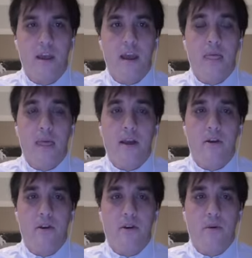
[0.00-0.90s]
And that
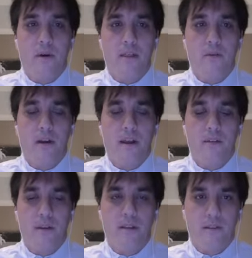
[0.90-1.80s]
girl, by the way, the
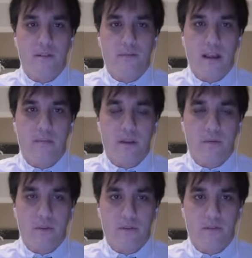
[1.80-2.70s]
reason her family
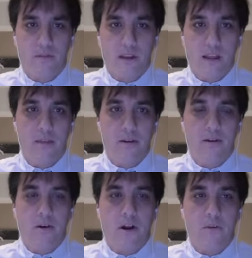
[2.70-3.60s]
was in their
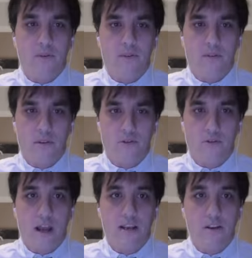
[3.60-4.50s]
car was to
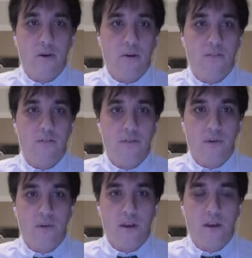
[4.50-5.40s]
try to go get
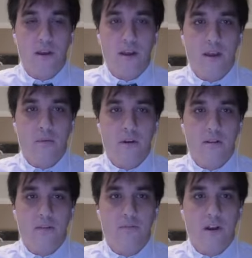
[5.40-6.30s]
food because
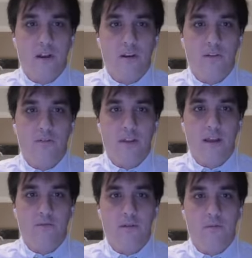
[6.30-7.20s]
they've cut it off to
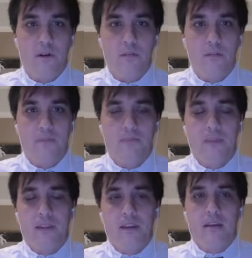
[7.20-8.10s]
everyone.
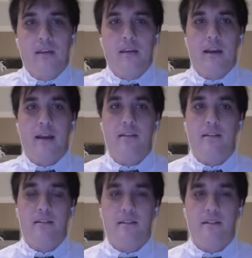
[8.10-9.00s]
And
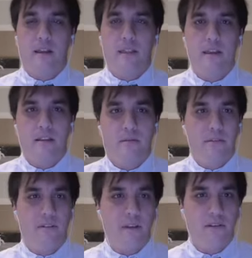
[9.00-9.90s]
she, I think she was
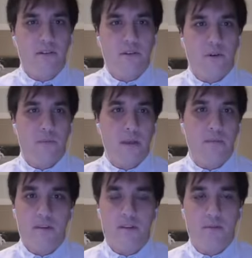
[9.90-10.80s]
six years old, maybe
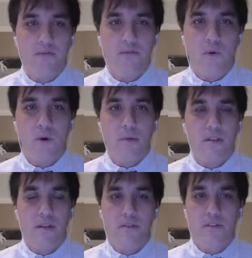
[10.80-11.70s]
she was four, but
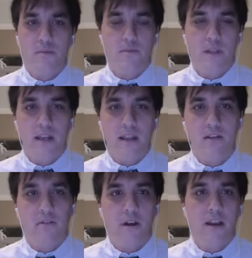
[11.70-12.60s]
she was just pleading,
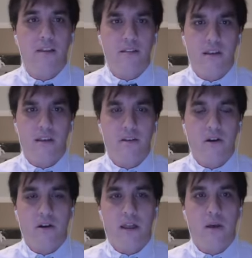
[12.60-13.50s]
crying, "It's getting
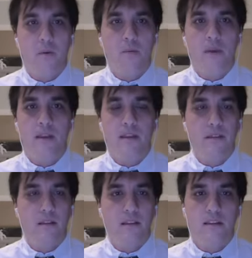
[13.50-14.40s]
dark. Help me!" in the
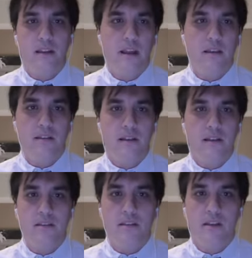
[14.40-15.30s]
in the tank.
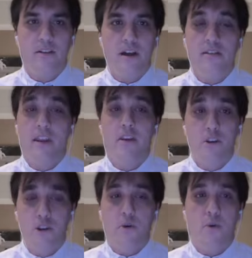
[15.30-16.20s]
They they shot her. They
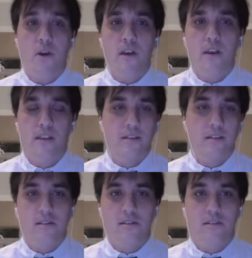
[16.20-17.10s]
knew this
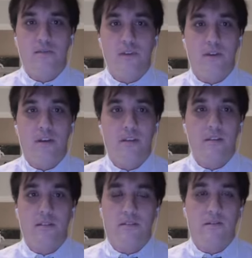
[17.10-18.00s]
is a civilian. This
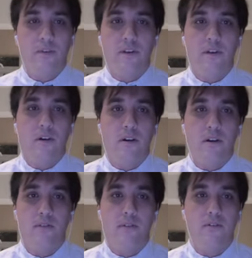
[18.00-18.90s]
is a civilian
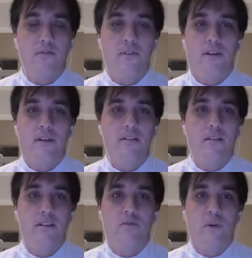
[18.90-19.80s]
car full of civilians.
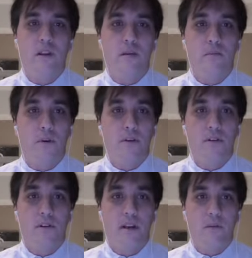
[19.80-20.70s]
They just went in and murdered
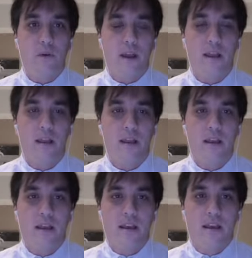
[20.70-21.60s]
her anyway.
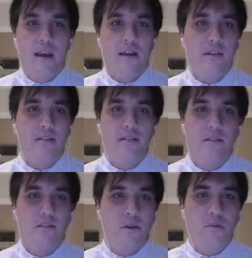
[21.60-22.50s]
And there's
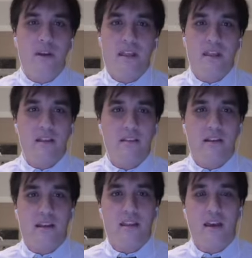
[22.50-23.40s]
so many things
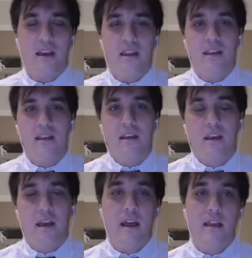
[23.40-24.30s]
like that.
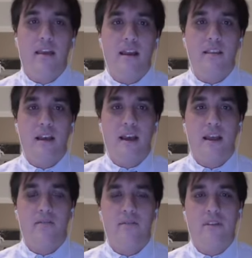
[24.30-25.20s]
I, yes, I
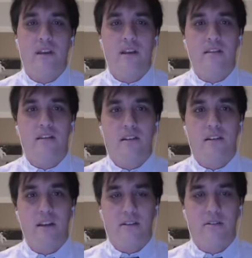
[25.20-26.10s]
have seen the
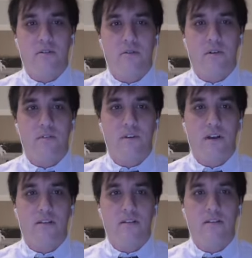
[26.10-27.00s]
International Court of
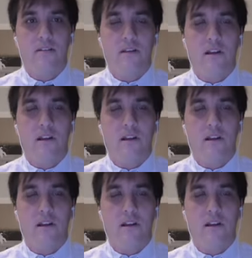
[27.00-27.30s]
Justice.